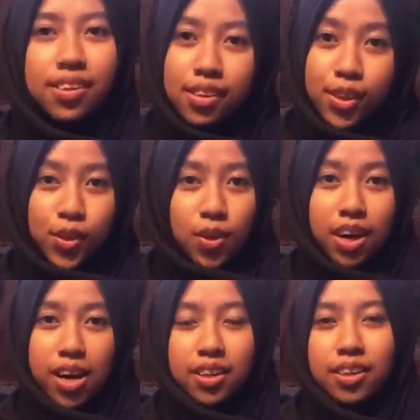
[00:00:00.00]
So
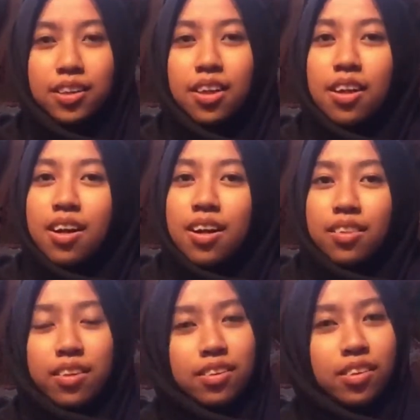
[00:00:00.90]
guys,
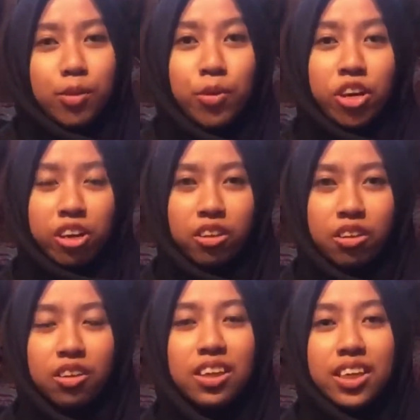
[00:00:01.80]
testimonial
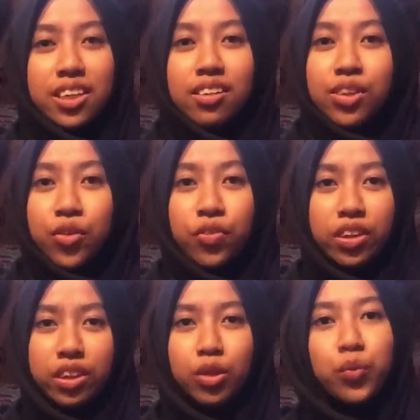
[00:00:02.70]
letter is
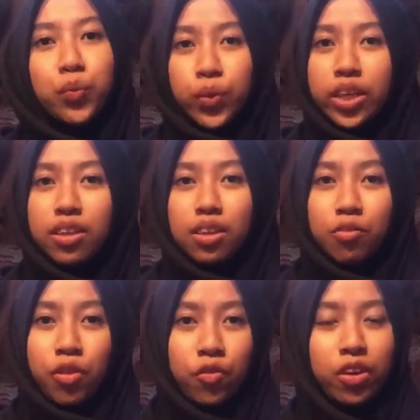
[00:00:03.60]
different with
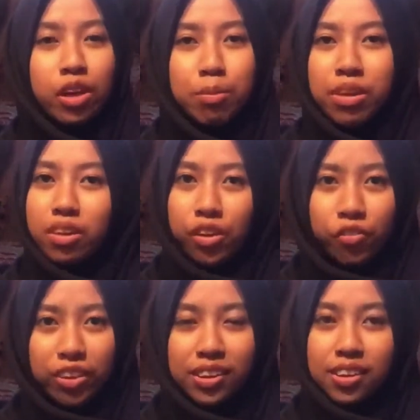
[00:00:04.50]
favorable
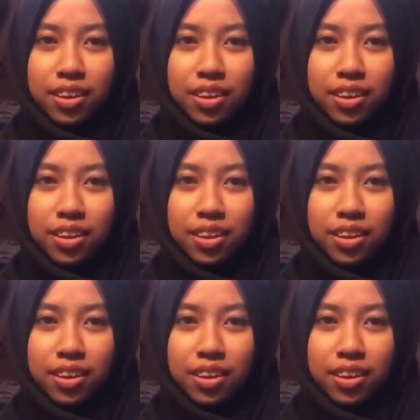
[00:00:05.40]
reference